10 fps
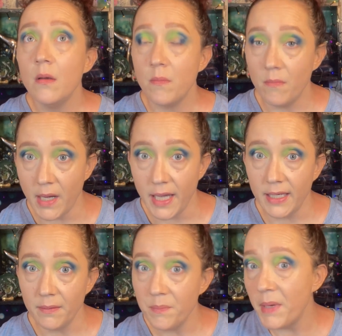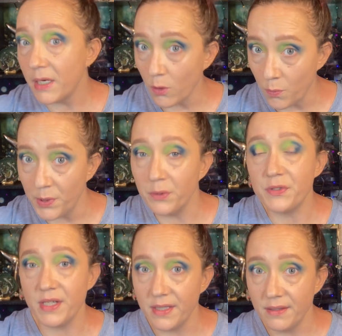my medical bills
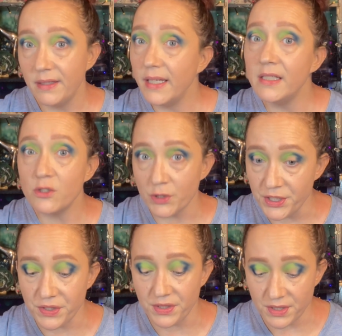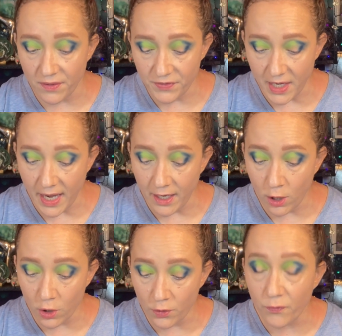and injuries and stuff that I
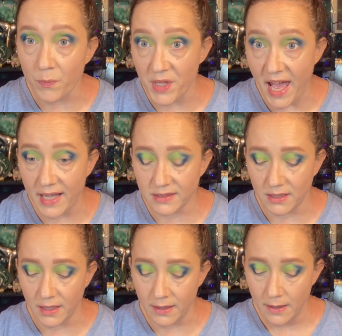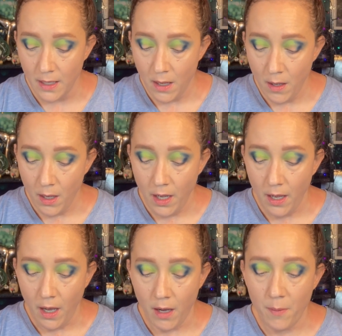incurred from the accident.
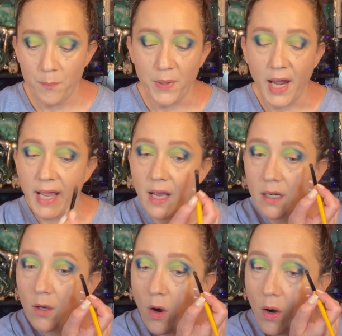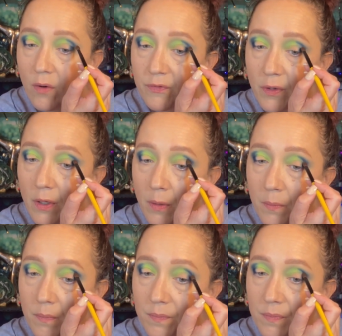But I got a call
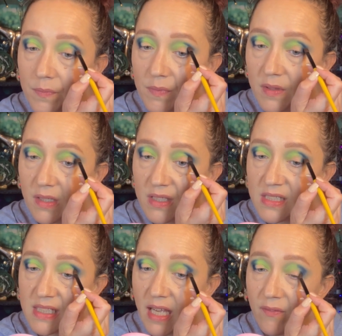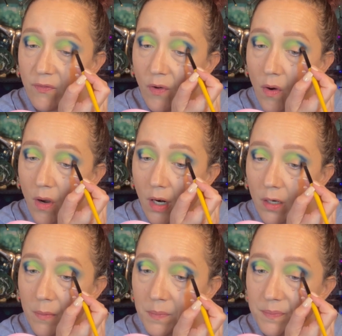from State
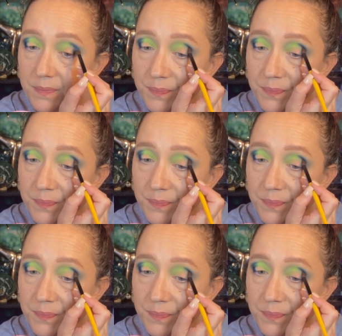Farm